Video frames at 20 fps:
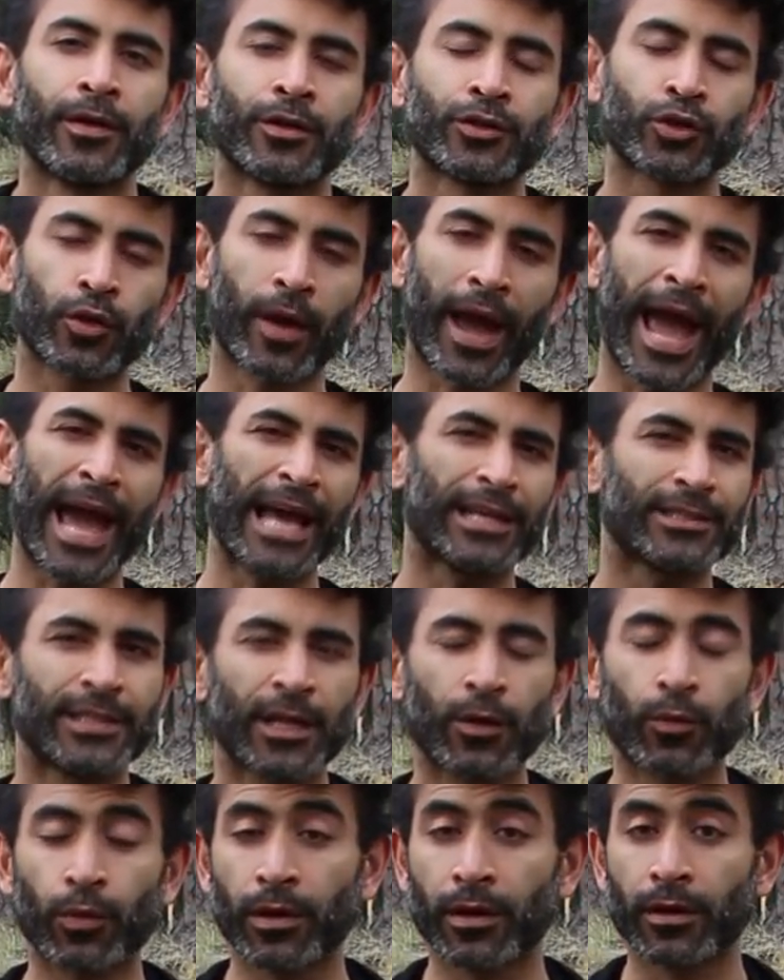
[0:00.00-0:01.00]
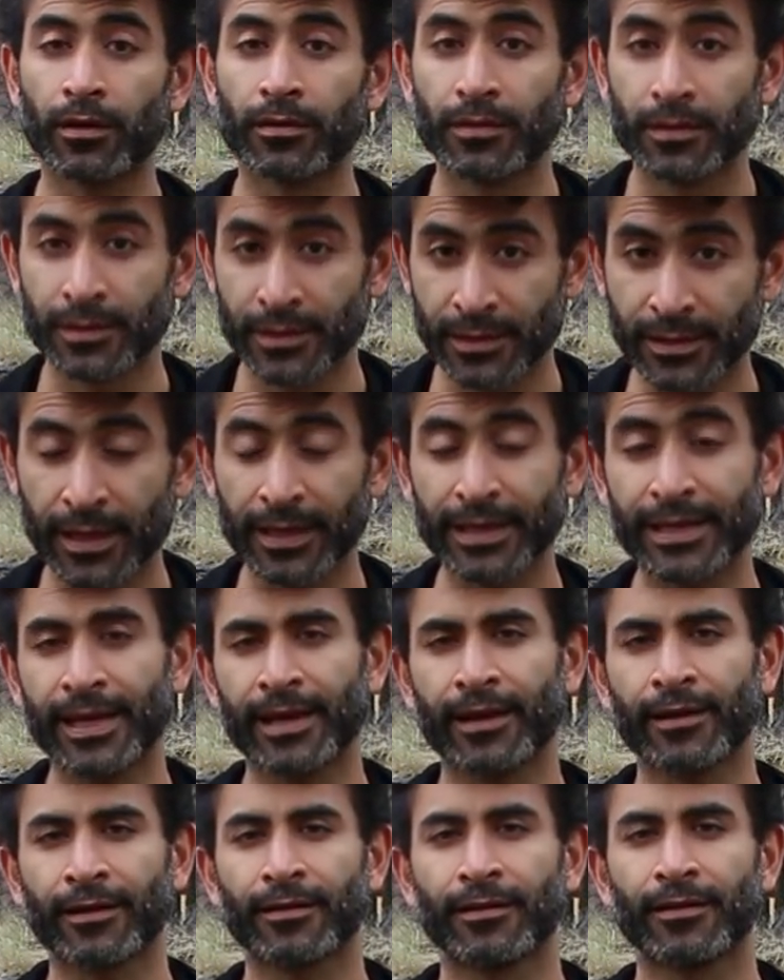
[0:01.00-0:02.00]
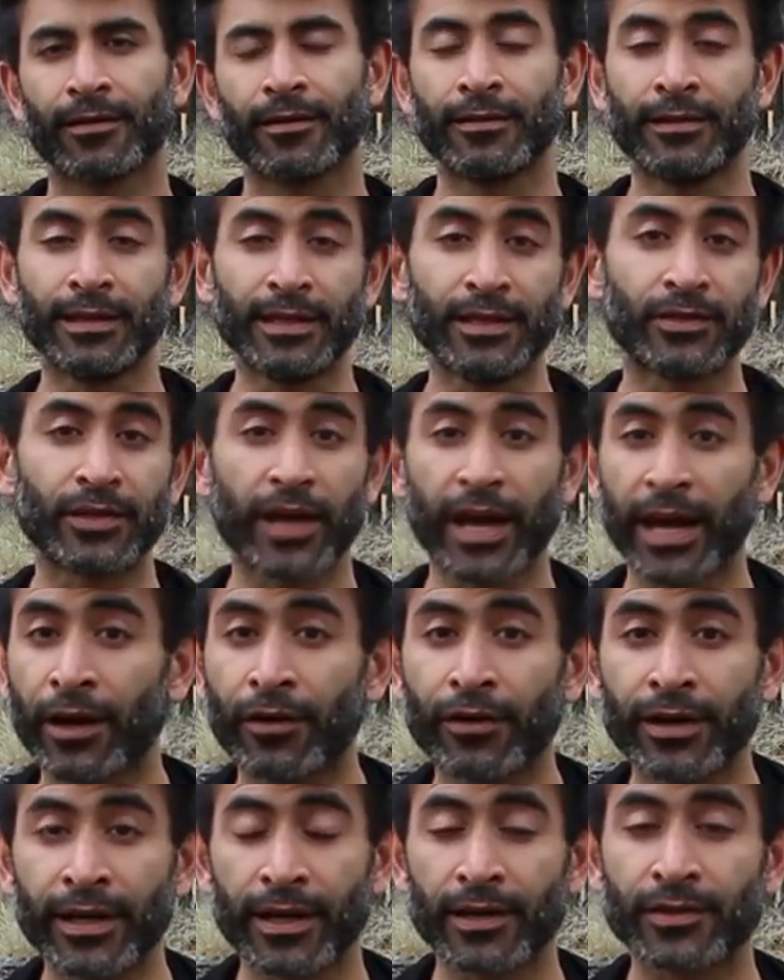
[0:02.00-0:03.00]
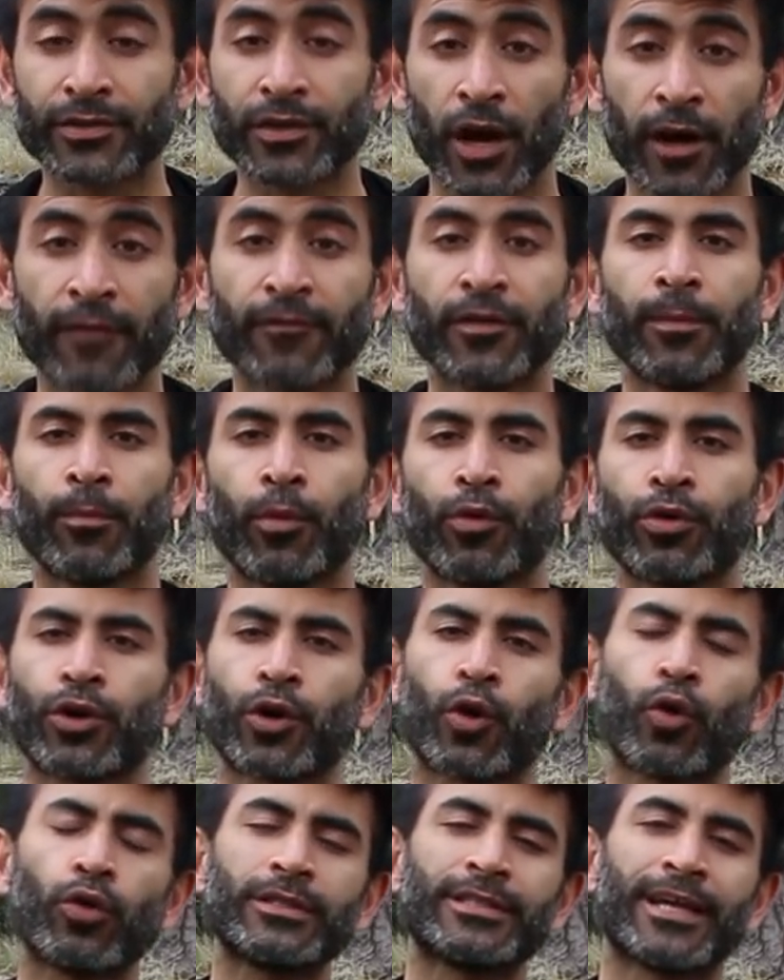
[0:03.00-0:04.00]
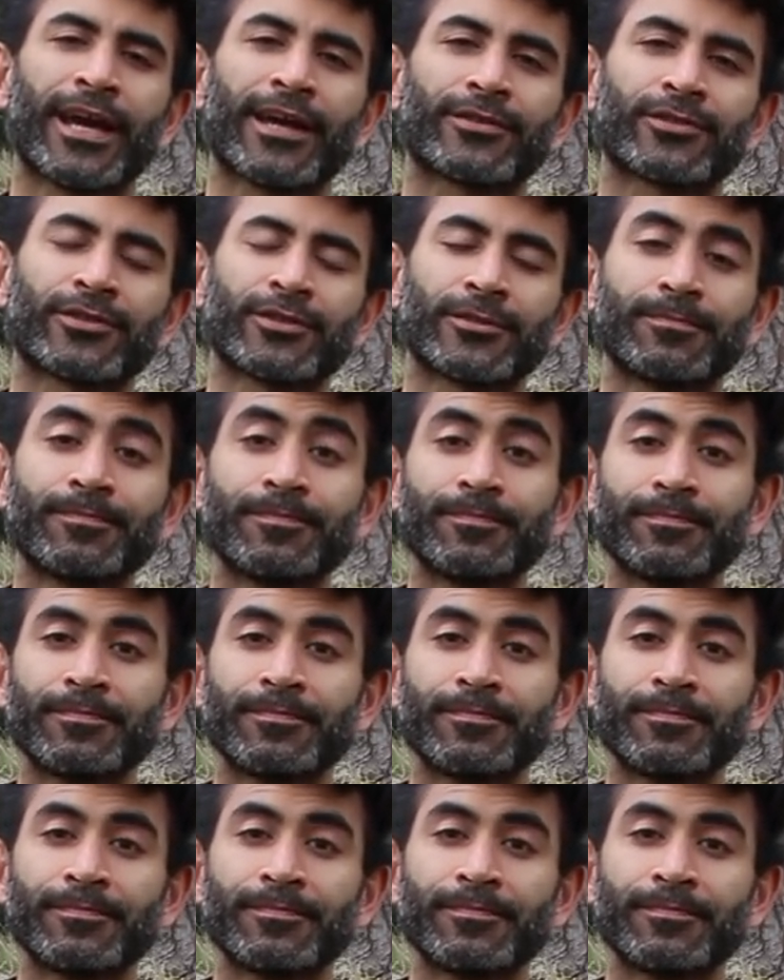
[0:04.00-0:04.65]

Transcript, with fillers: So, as they were studying these areas of the motor cortex,